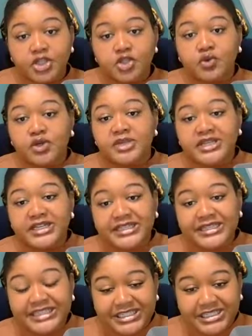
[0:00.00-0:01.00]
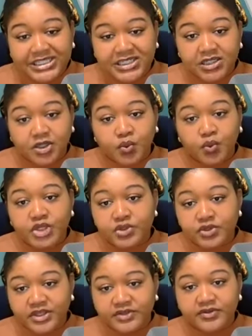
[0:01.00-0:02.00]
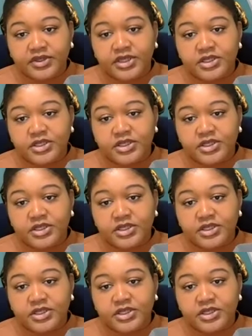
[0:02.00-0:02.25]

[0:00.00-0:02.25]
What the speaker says: You want to be clean when you give